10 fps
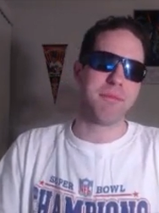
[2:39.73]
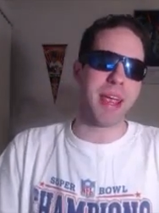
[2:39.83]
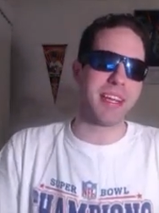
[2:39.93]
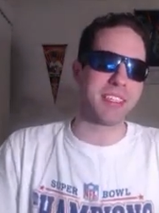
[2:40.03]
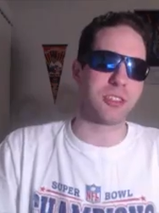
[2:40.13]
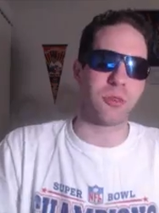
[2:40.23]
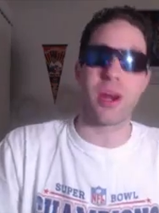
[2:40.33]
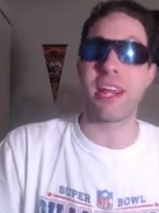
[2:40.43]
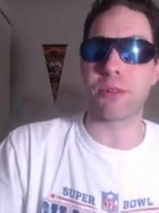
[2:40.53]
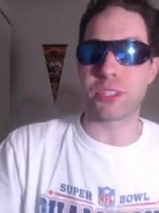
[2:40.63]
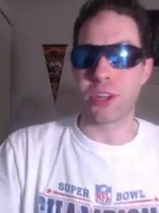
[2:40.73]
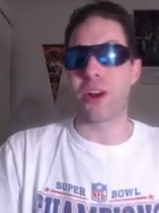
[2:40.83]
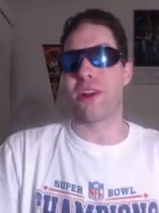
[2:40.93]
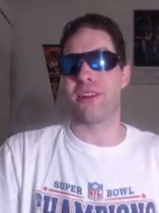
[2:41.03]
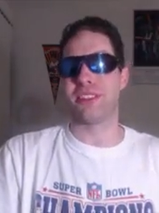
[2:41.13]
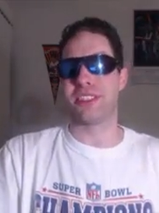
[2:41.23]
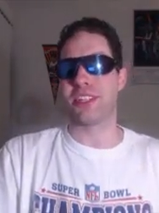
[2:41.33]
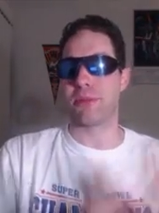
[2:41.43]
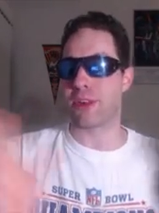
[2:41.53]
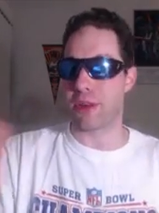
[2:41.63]
made his grand return to
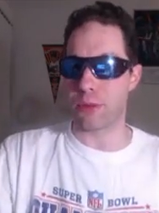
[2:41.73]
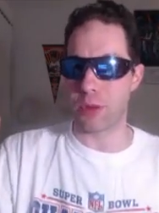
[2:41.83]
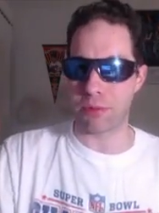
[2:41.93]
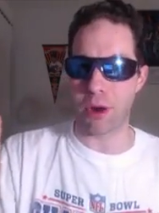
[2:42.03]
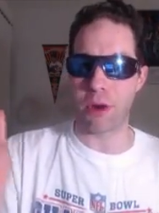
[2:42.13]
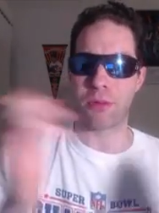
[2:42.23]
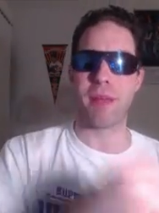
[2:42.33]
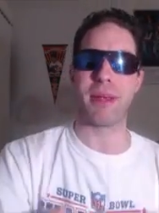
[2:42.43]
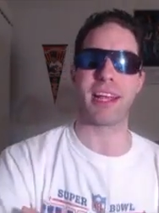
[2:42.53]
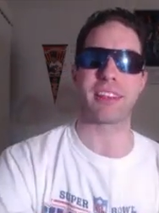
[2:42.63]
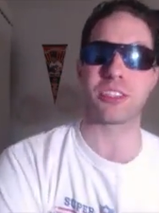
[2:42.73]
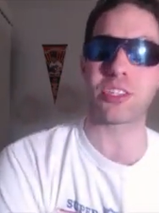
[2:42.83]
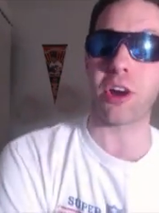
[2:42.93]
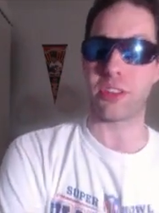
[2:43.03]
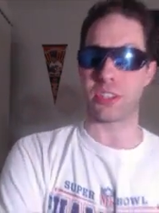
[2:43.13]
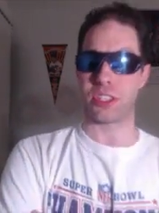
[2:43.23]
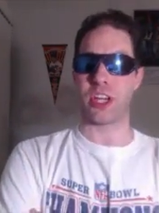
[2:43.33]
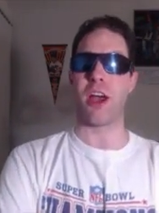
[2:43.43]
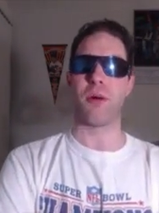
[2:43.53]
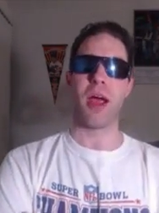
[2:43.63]
WWE programming at the start of the
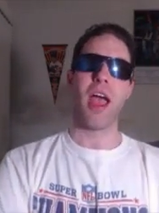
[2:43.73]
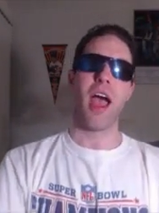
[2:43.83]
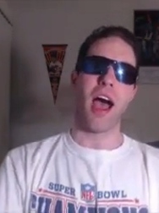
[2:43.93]
show